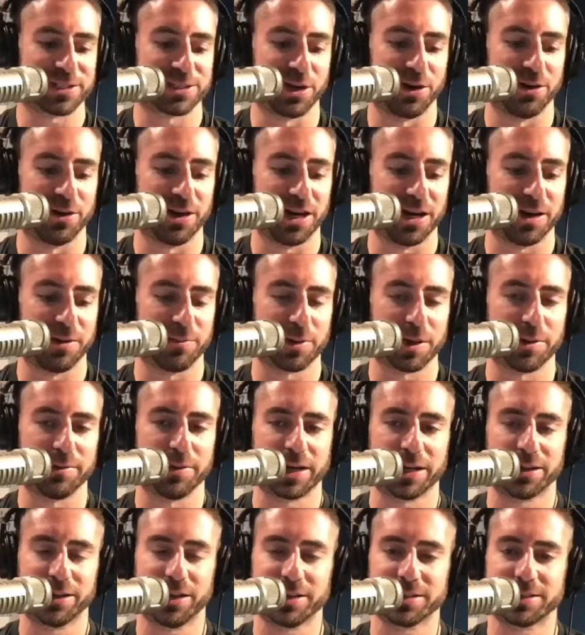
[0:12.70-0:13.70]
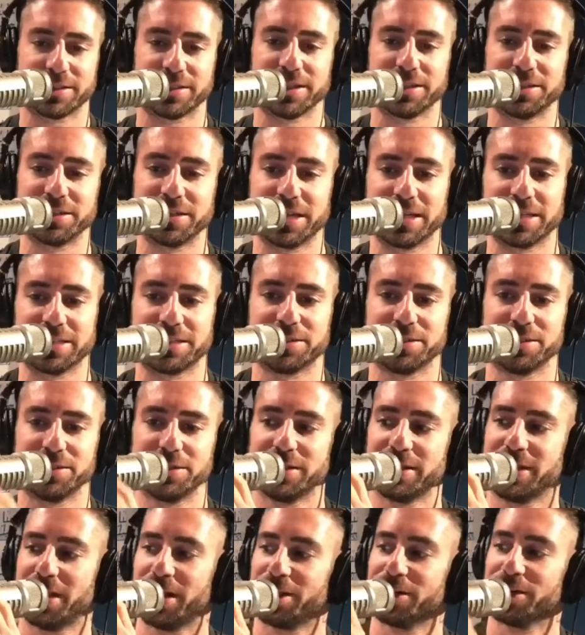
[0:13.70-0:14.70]
So, Bret Mega lost Dare Dice,
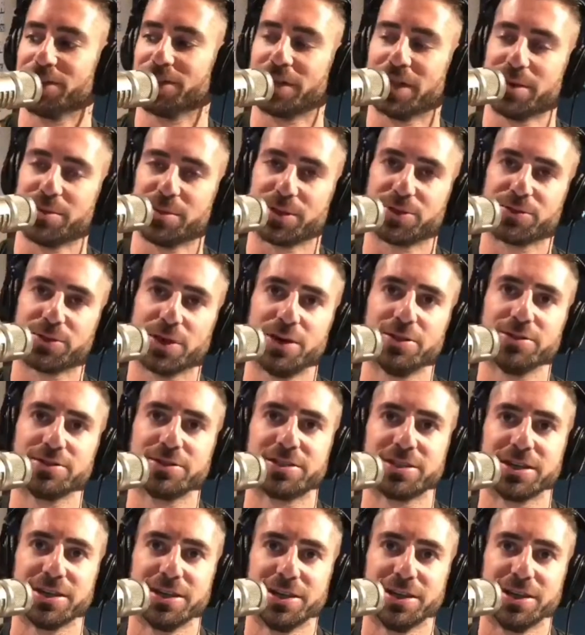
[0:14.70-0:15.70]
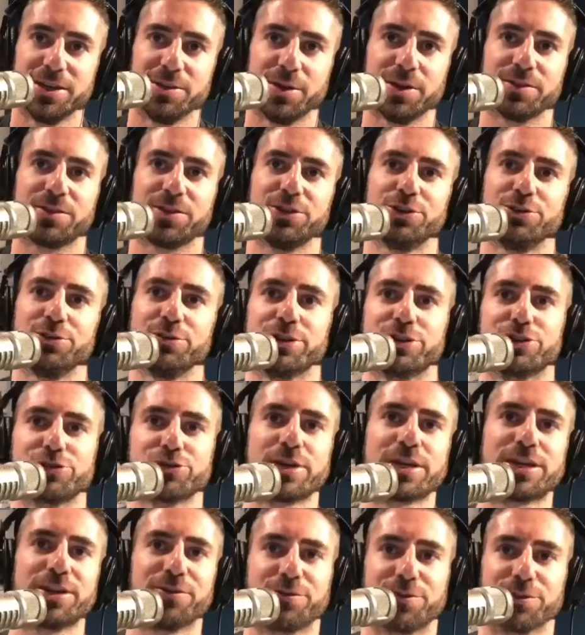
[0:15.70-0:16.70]
so in honor of Game of Thrones, you'll have to do the
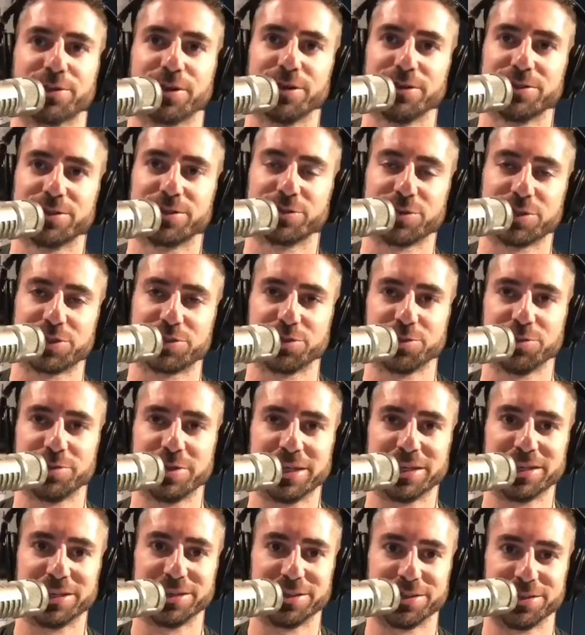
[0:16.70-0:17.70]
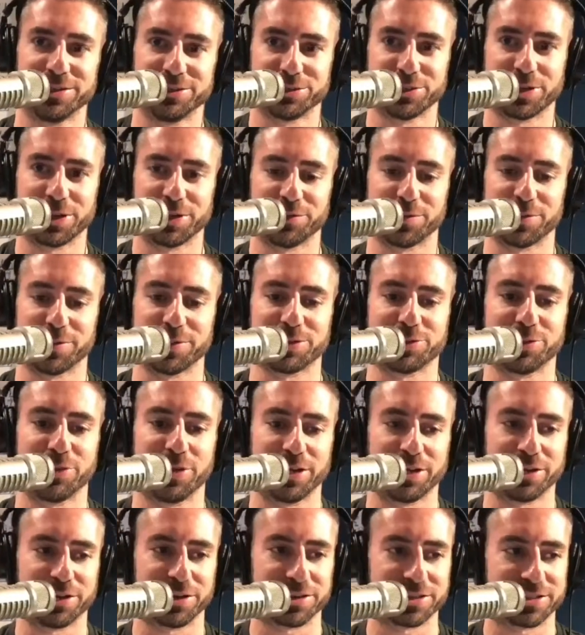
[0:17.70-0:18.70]
Drink of Thrones, which will be drinking from the
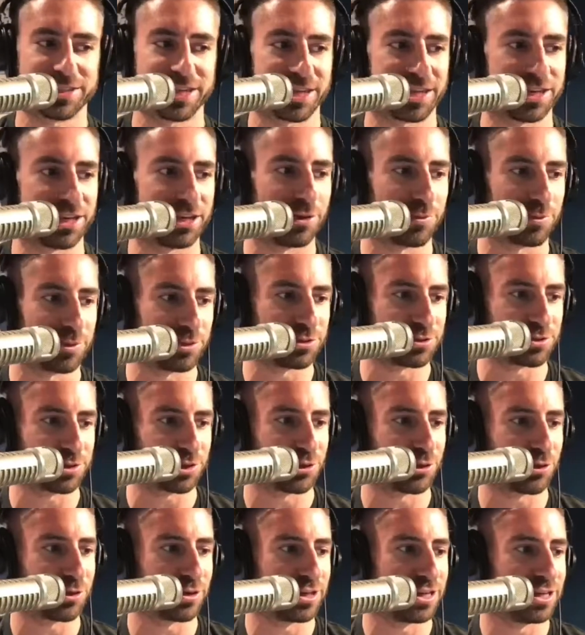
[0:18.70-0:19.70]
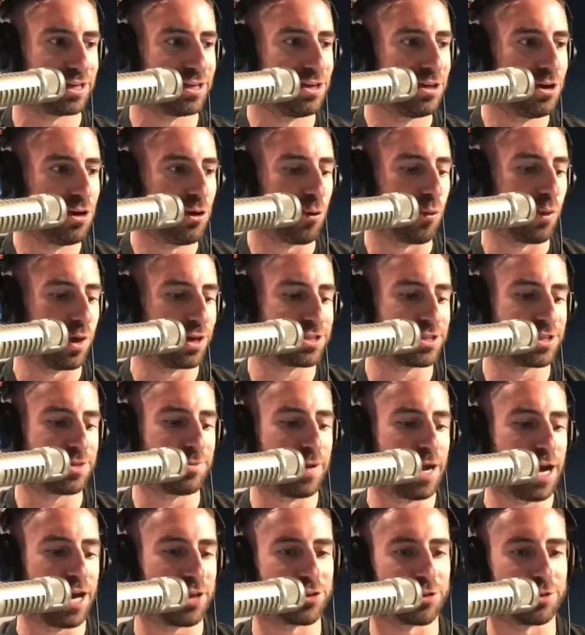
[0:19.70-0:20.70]
toilet. You heard a second ago, producer Courtney went to
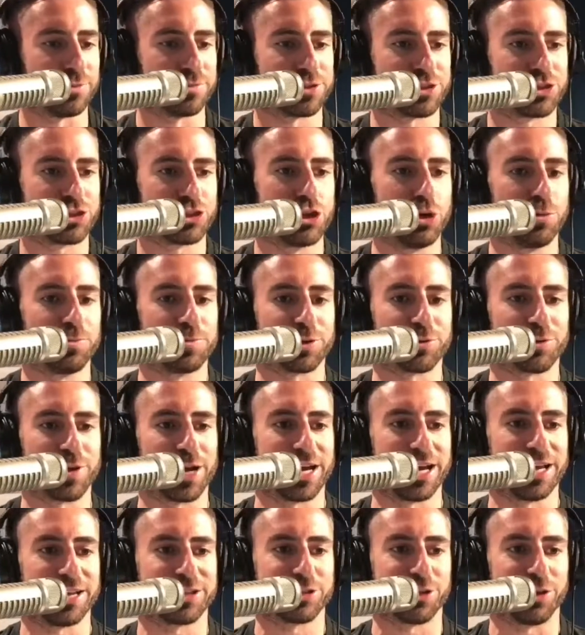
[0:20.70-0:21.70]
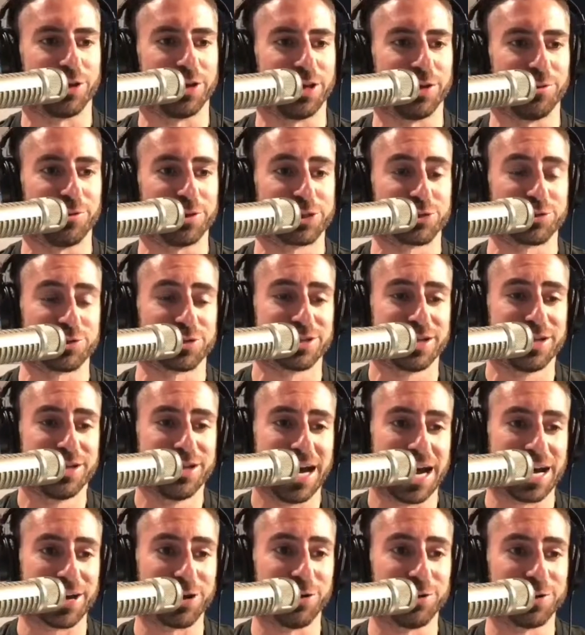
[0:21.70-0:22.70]
the bathroom, scooped it right out of the toilet, which was,
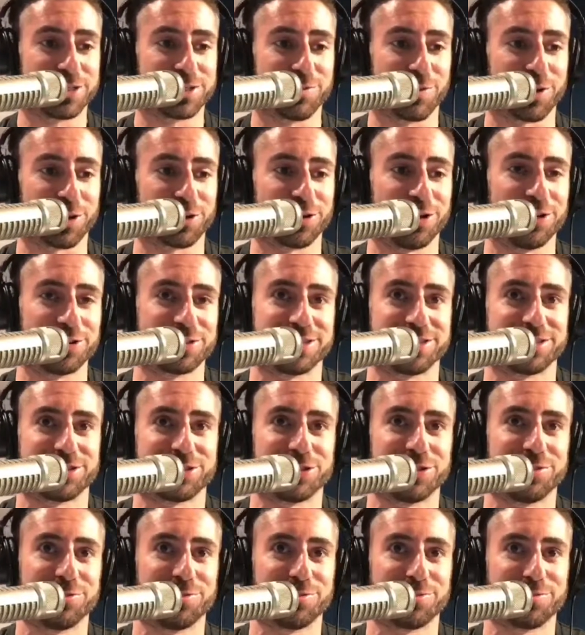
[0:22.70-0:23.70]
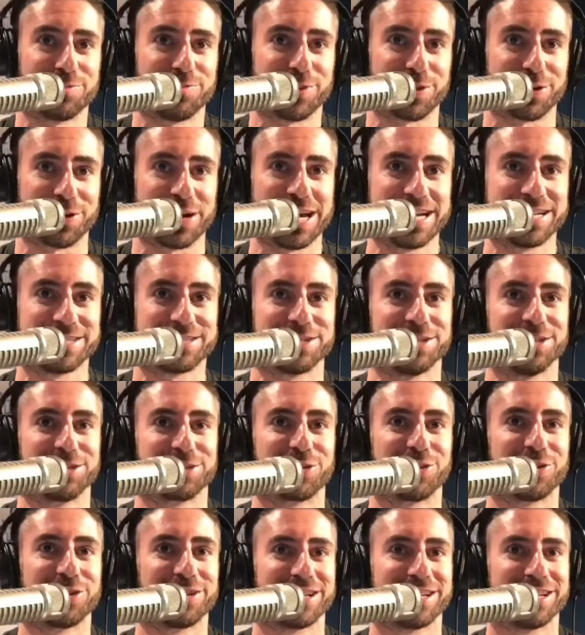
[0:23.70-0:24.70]
I don't know what's more gross, is she put her hands in the
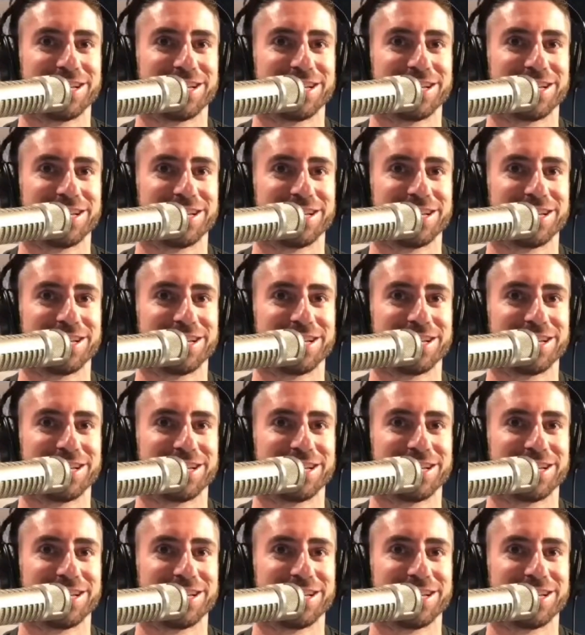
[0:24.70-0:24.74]
toilet.